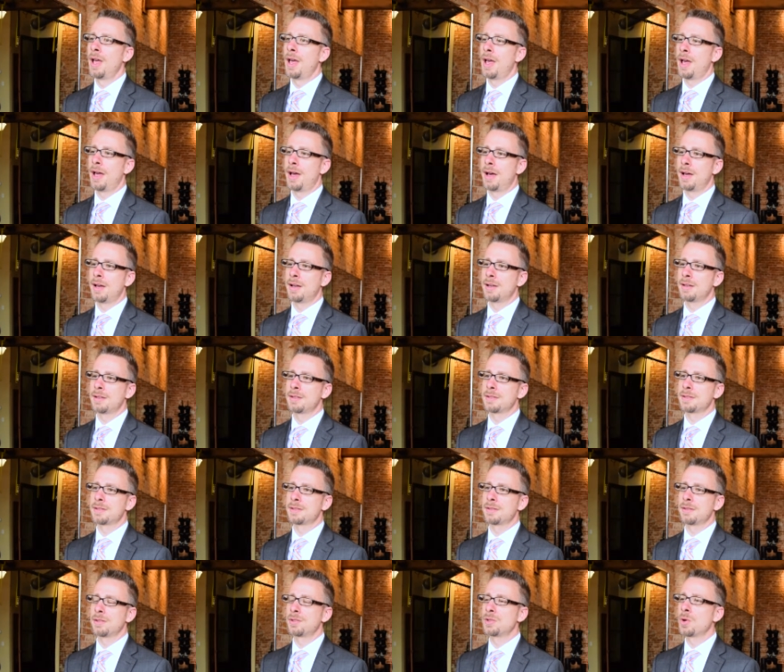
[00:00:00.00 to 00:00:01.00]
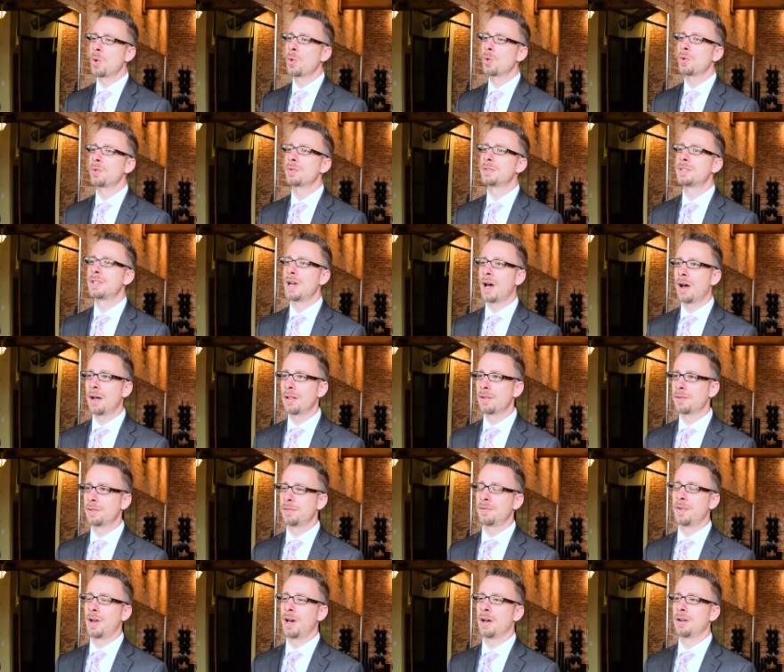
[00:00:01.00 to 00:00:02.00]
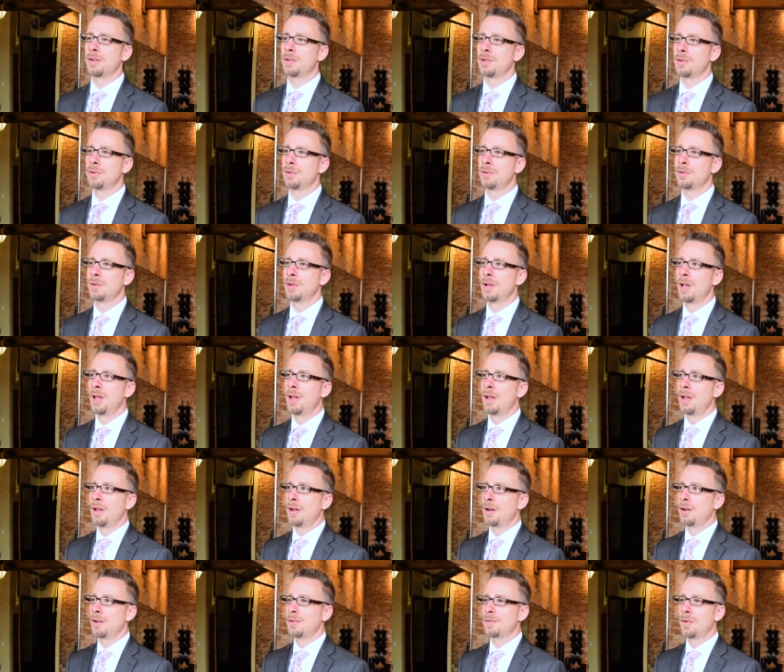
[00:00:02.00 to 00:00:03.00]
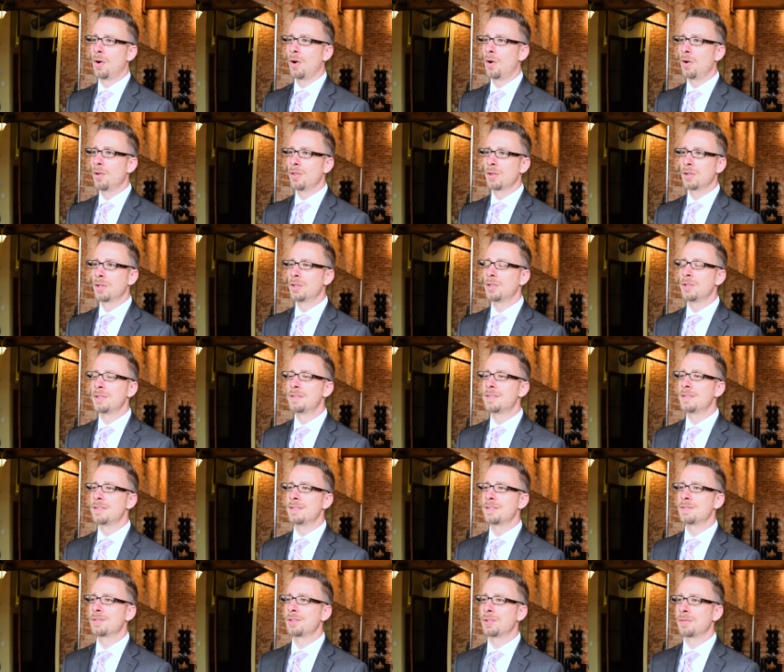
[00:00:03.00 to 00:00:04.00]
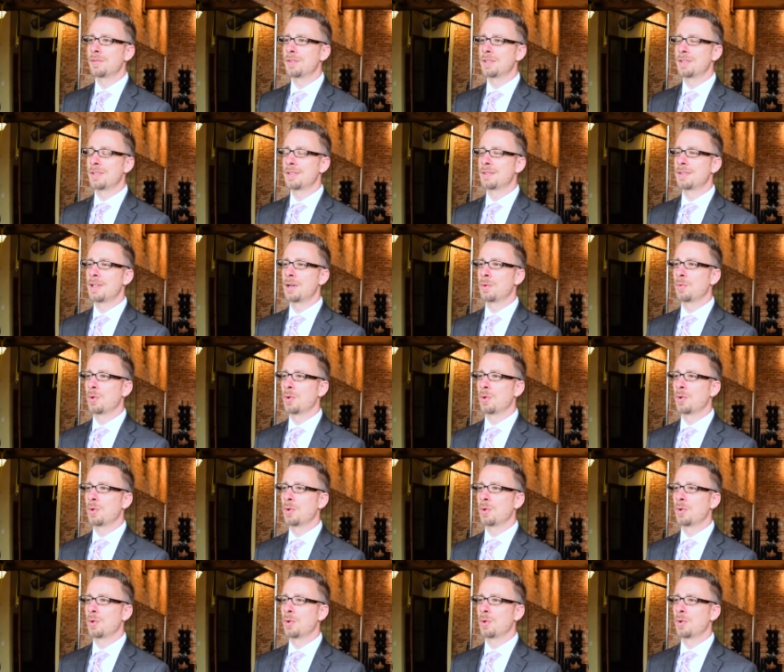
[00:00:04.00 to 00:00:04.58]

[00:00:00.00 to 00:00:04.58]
as the total dollar value of all the goods and services that